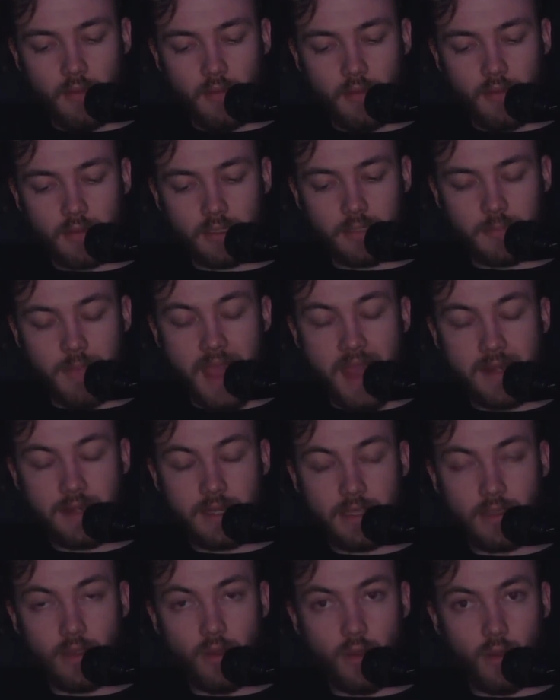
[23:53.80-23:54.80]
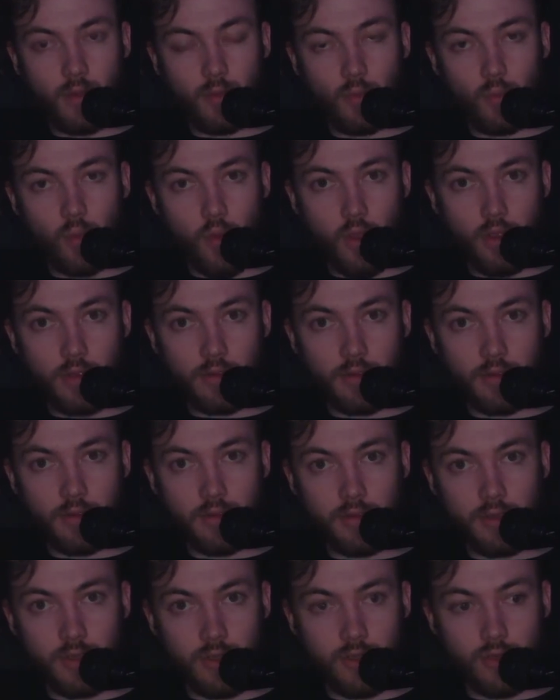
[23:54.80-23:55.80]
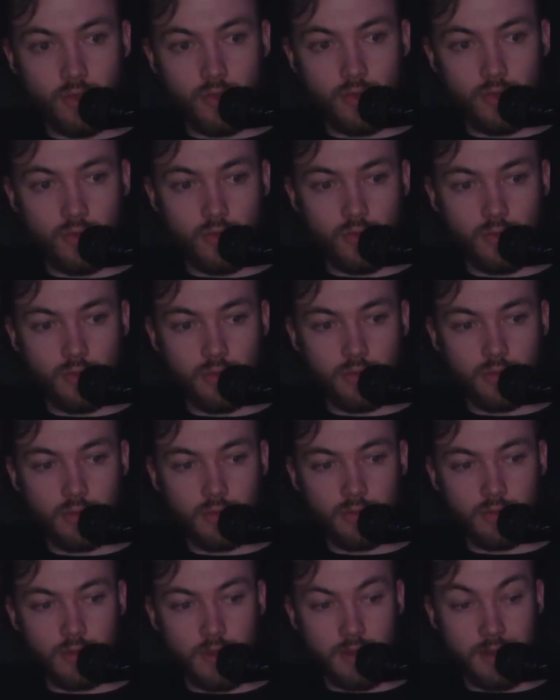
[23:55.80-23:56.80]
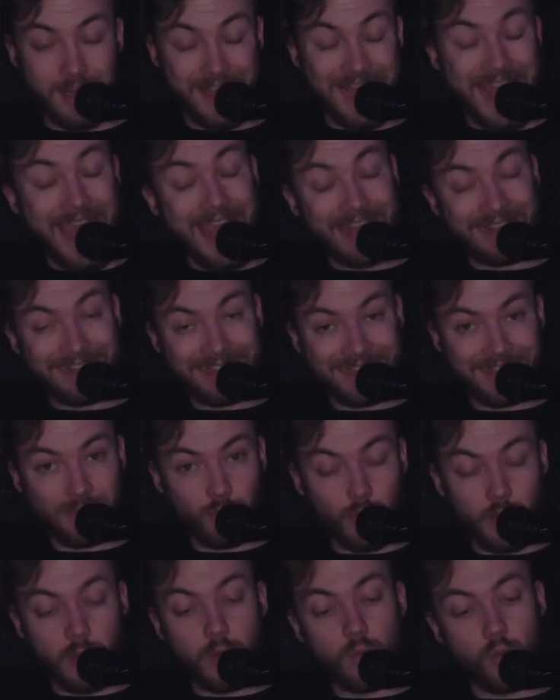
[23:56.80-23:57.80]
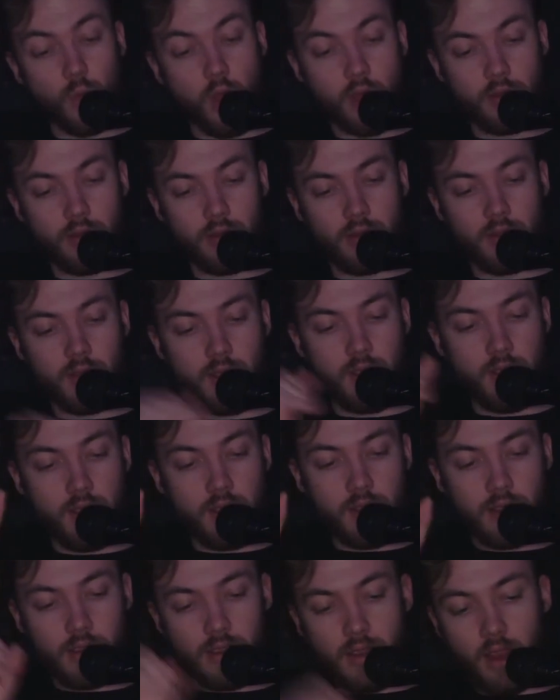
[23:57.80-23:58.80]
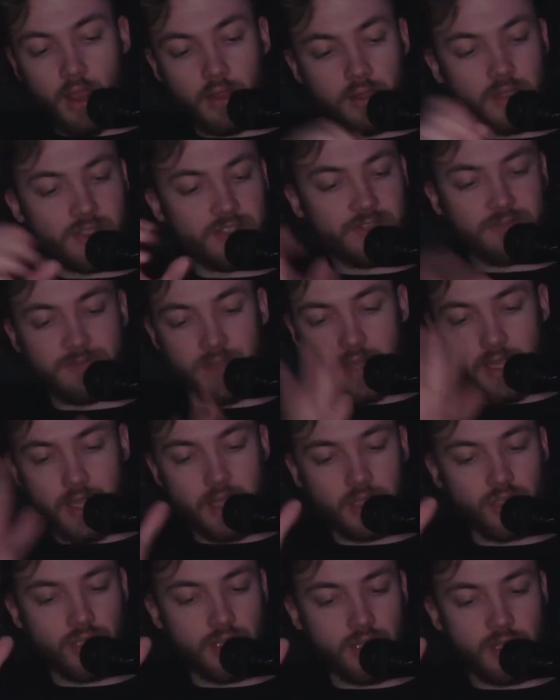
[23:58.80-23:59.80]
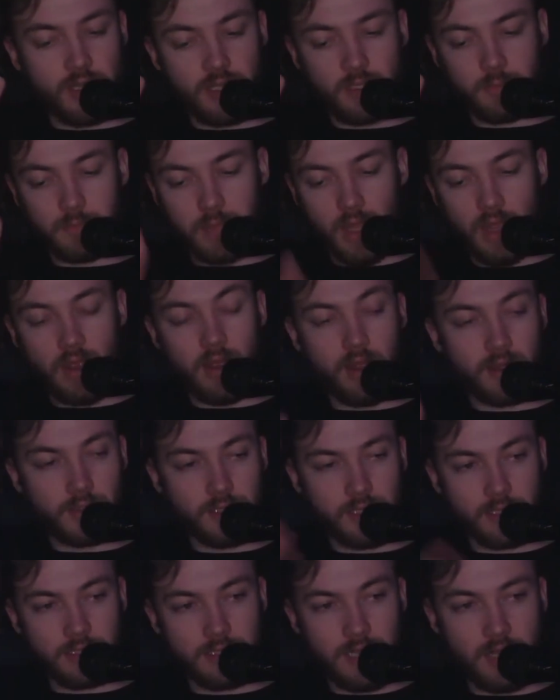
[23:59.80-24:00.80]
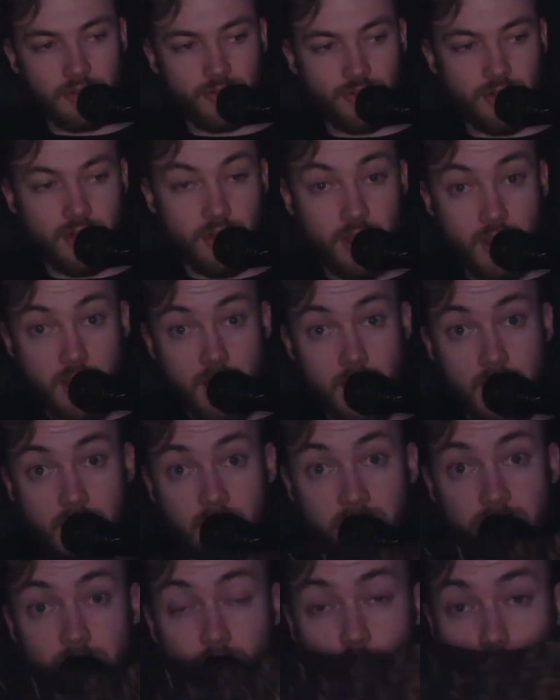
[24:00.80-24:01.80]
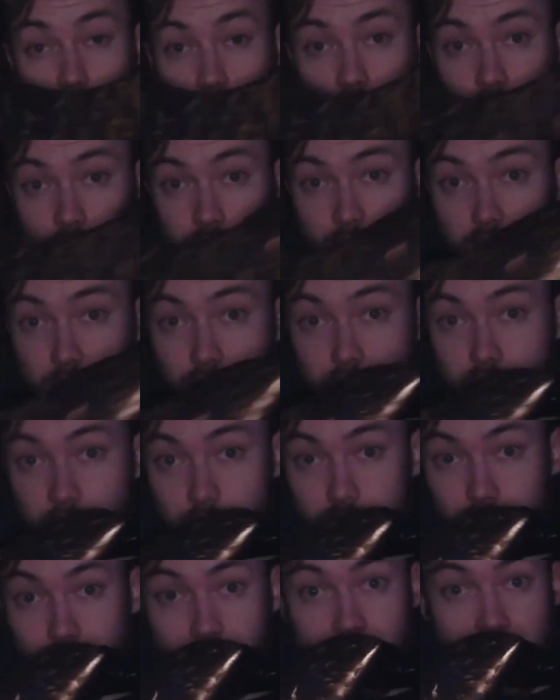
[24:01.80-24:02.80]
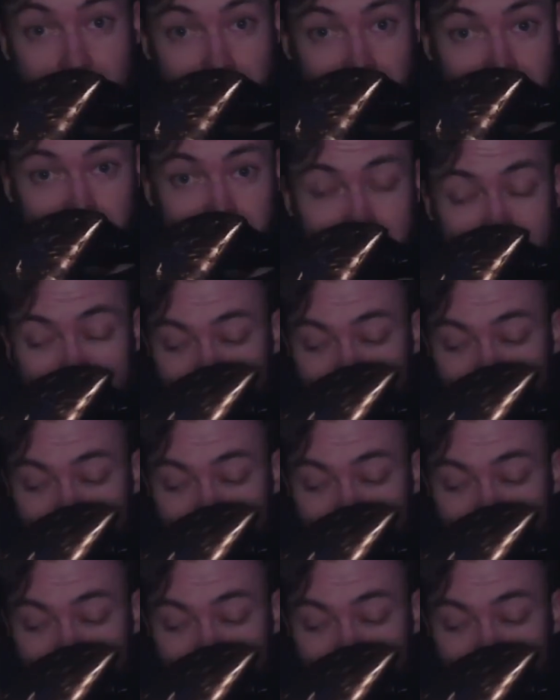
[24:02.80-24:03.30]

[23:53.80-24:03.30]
Depending on what you get, what you want, colors, finishes, parts, etc. If you want this